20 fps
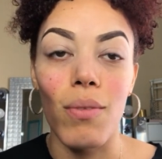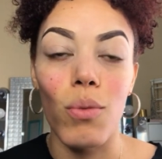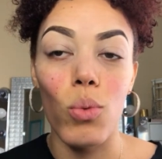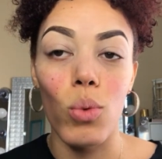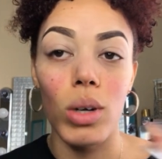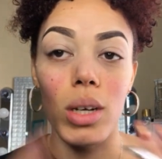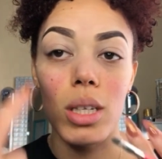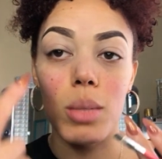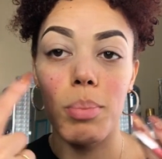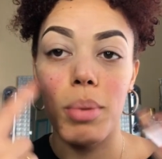If
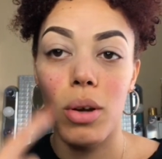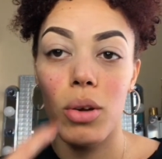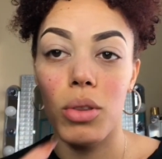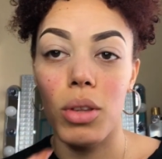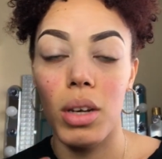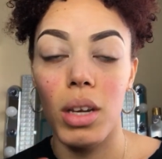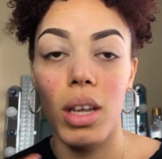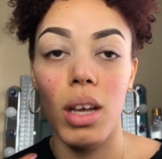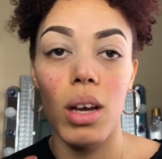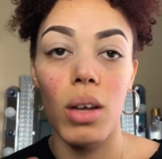one is bigger
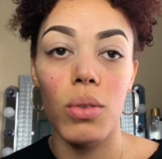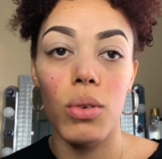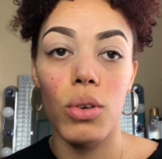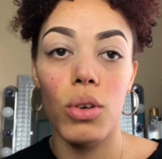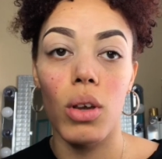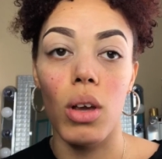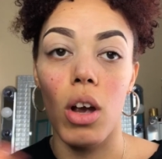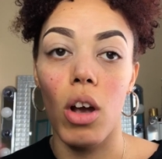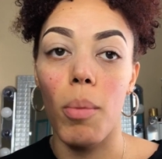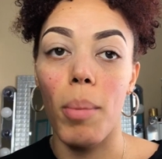than the other,
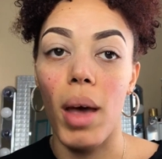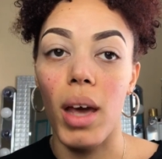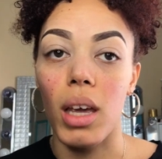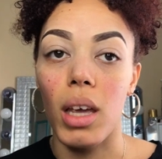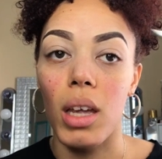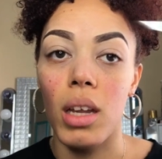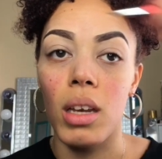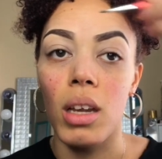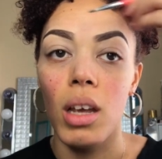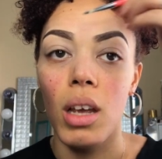you can go
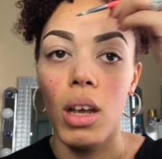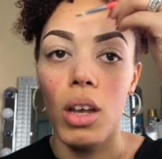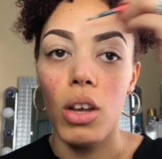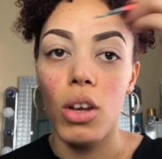back and,